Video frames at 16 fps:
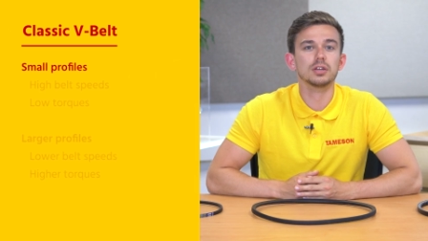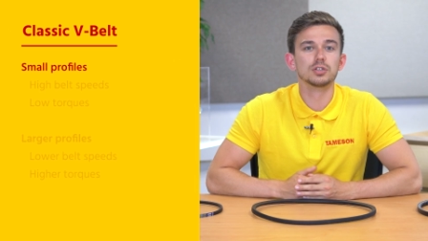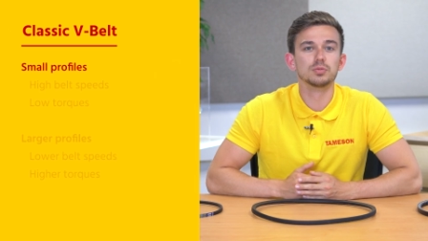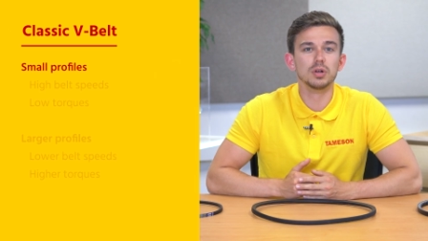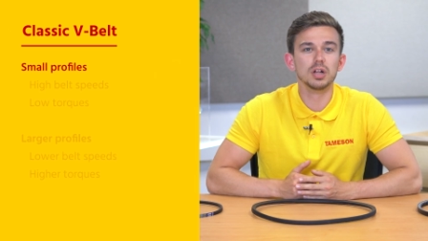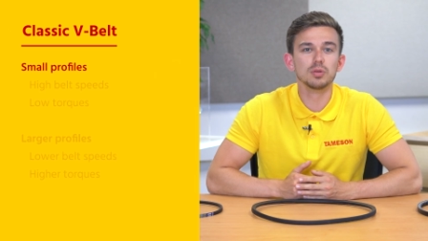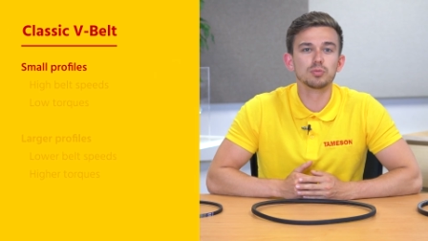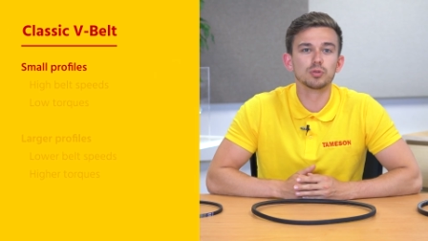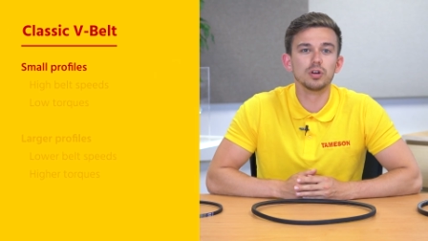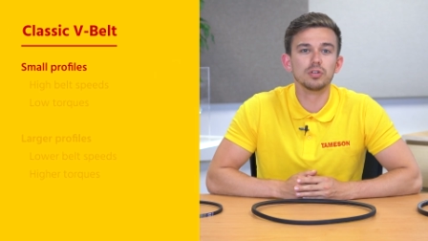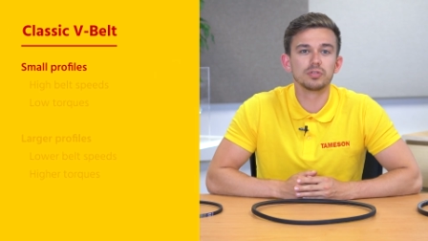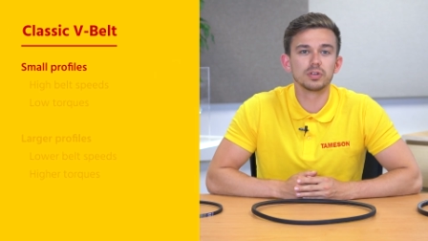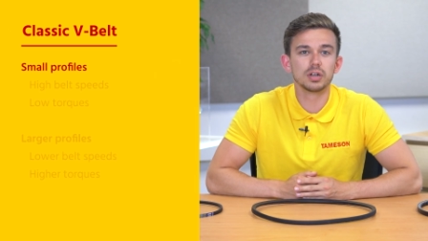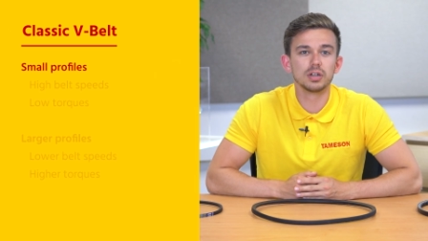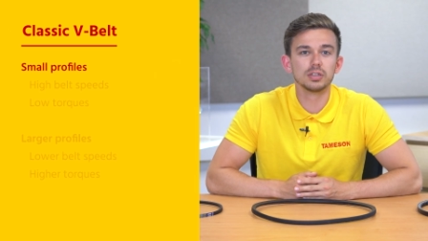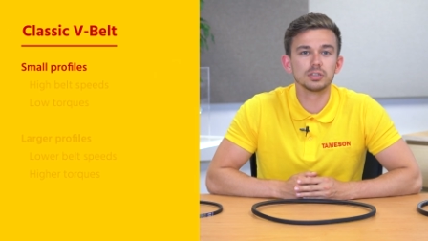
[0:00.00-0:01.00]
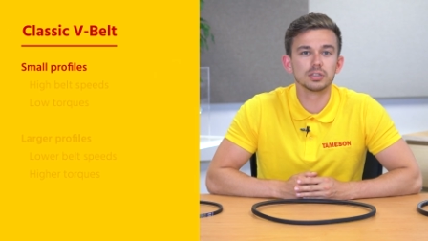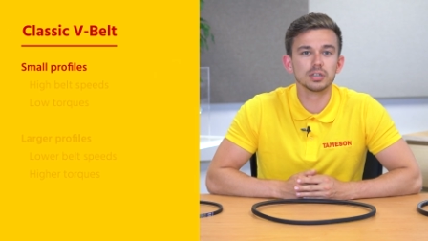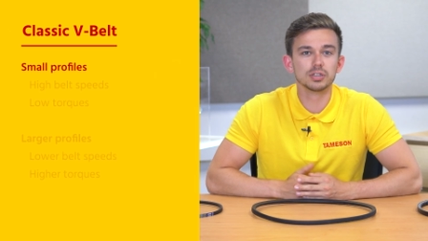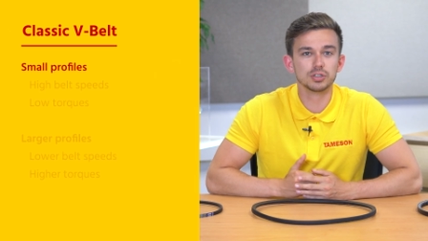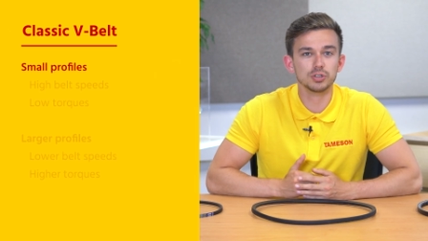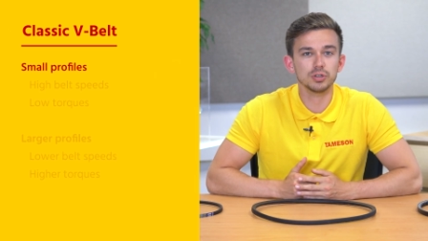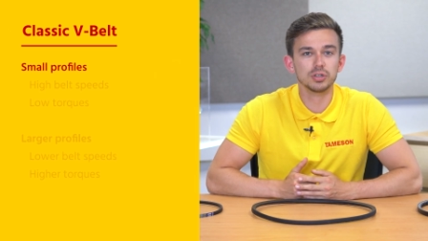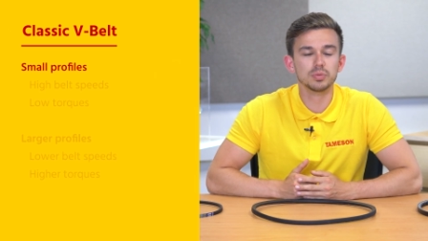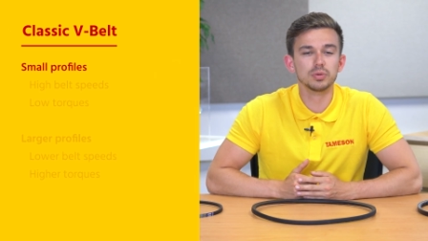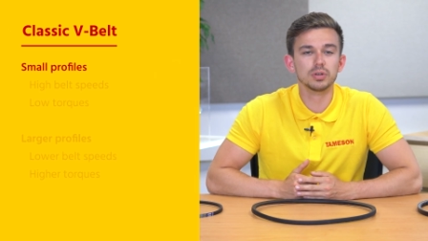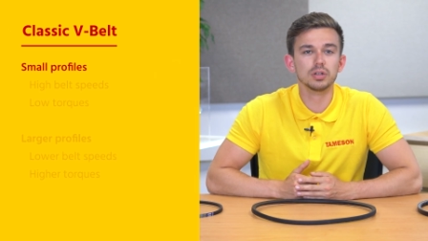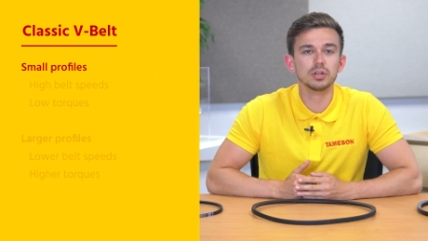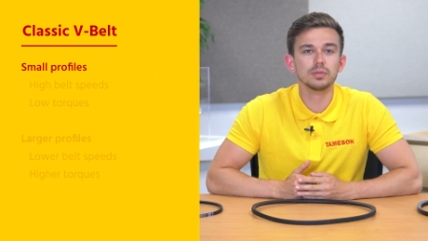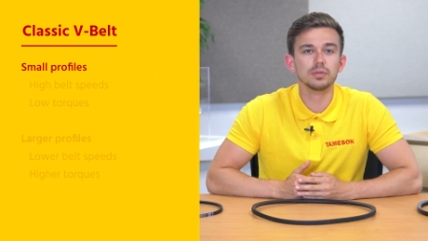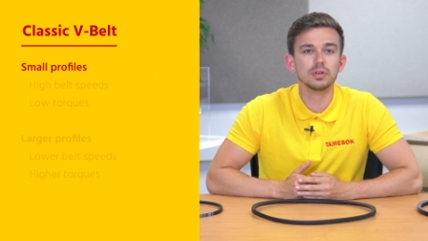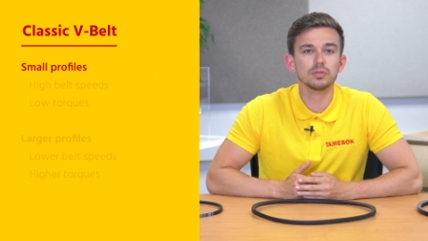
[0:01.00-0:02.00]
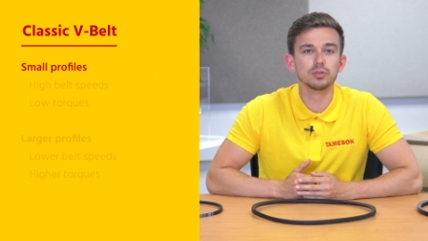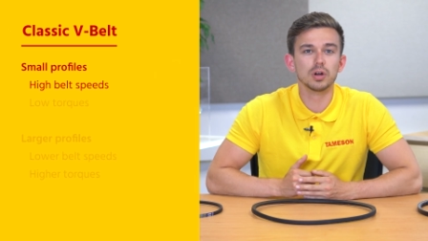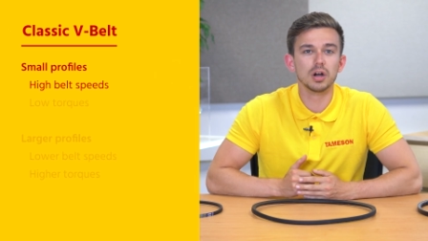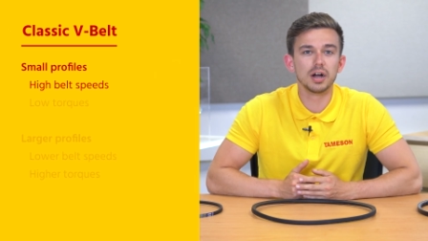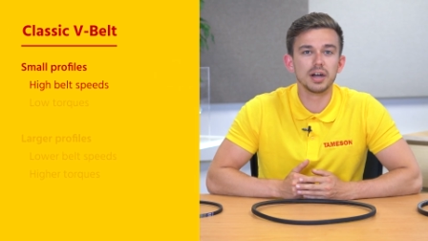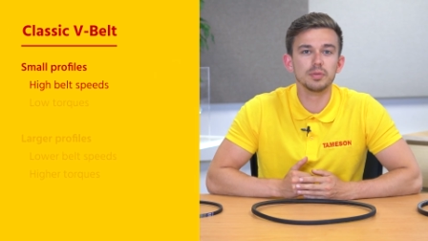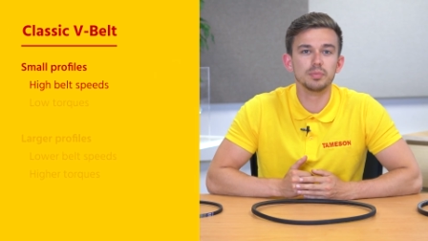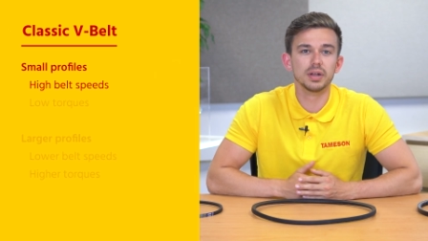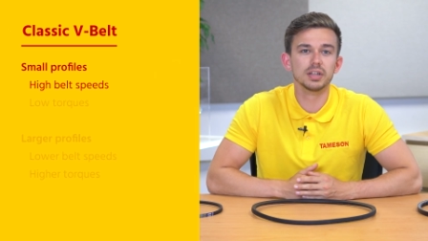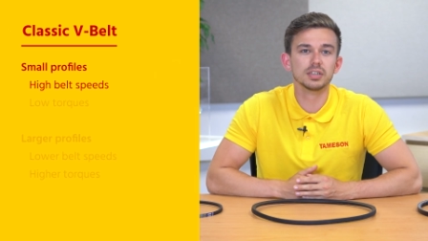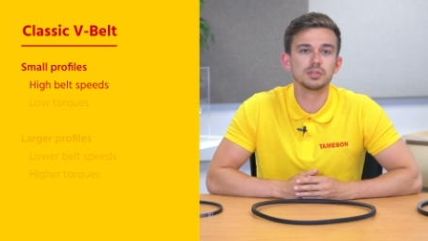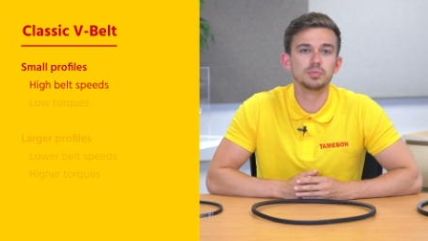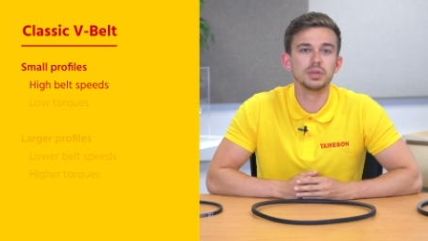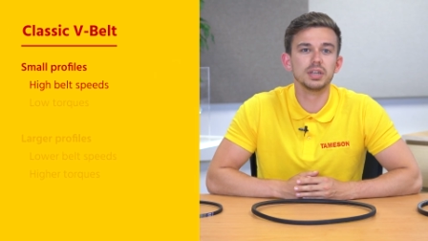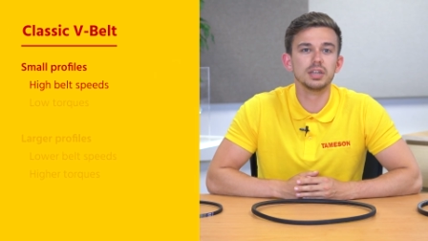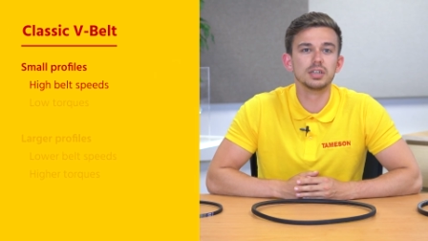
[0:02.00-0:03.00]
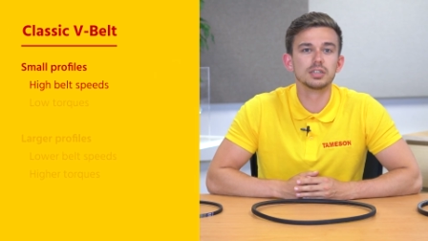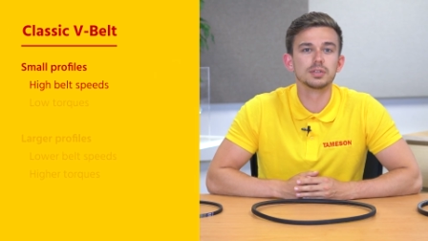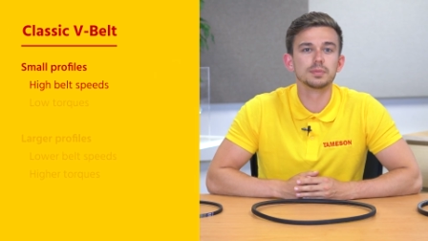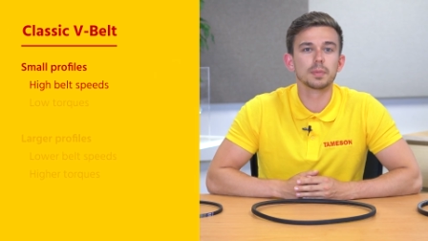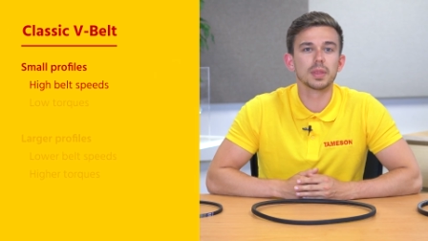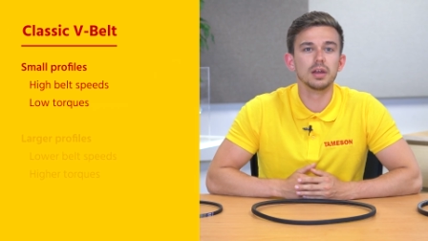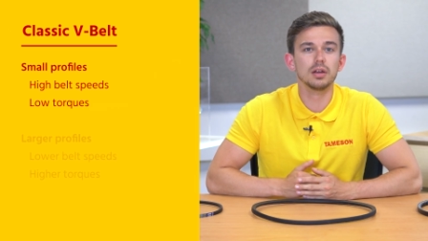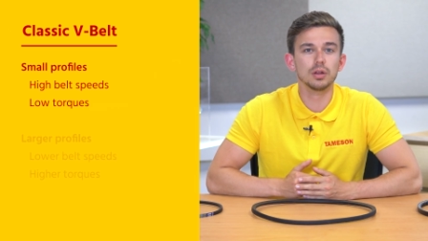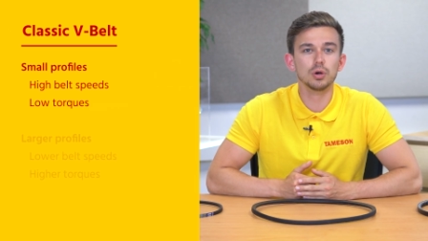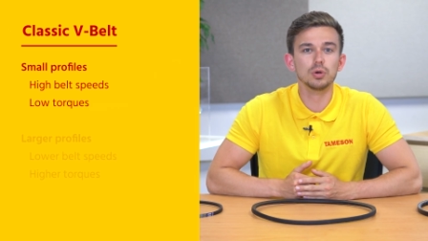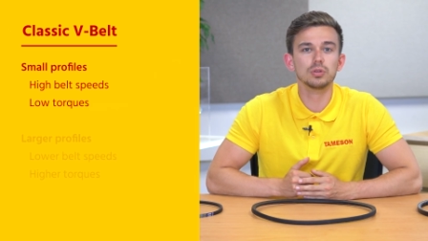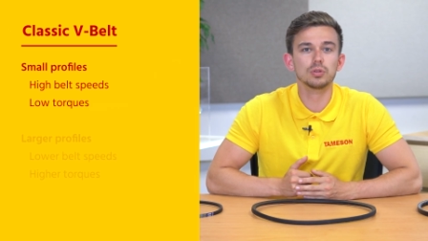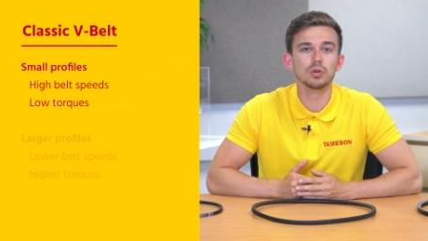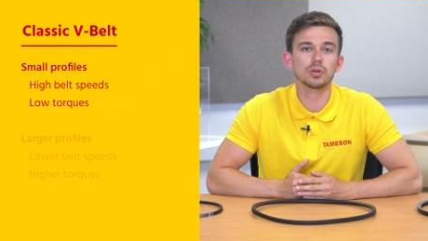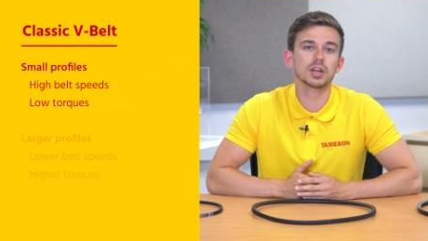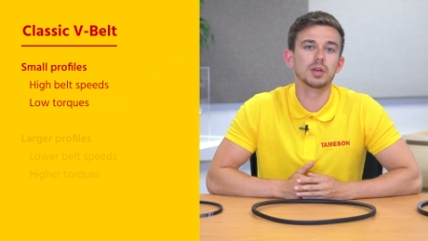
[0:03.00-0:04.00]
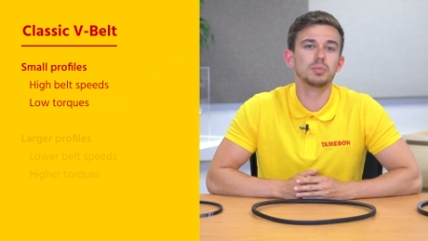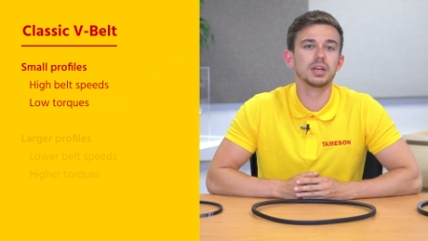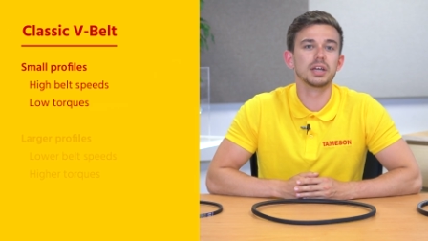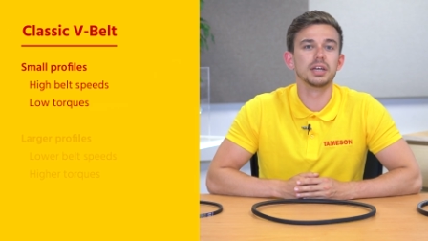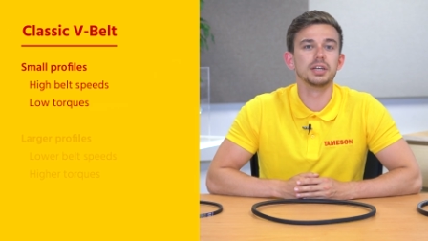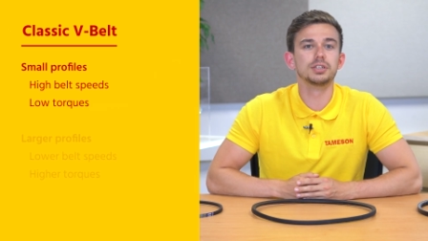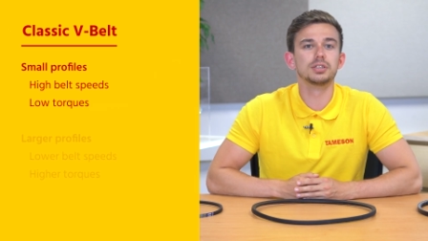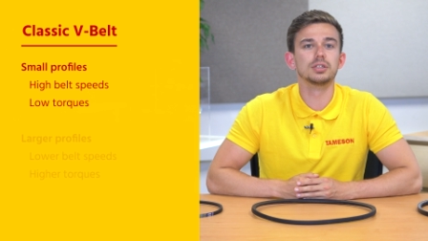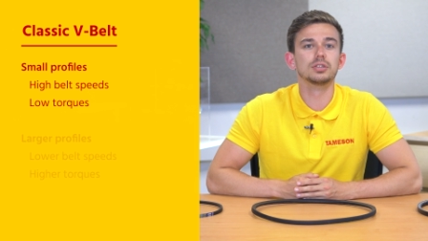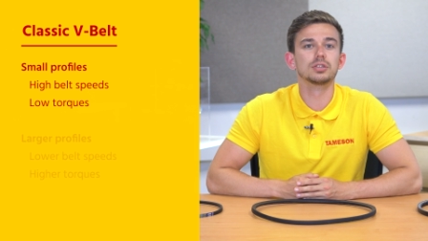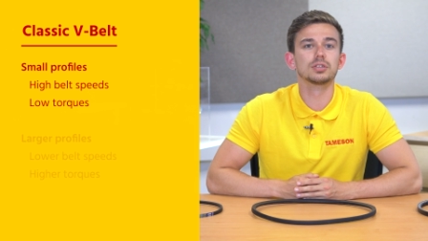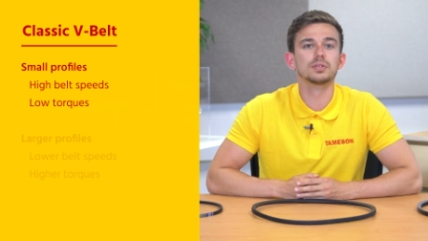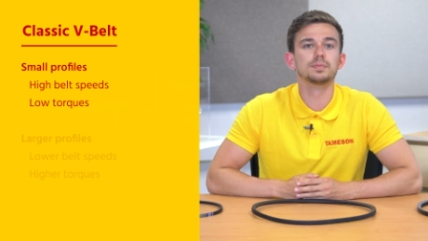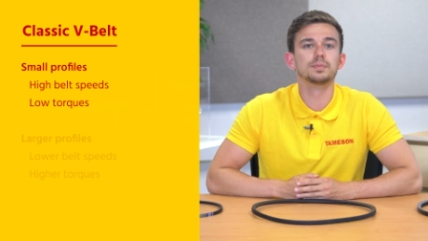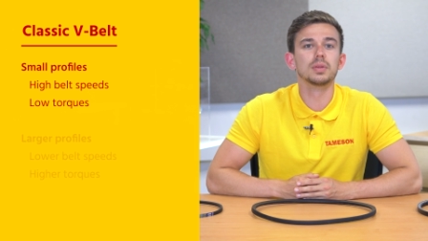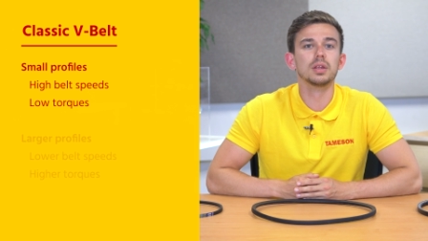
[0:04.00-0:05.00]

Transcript: Small profiles are suitable for high belt speeds and low torque applications.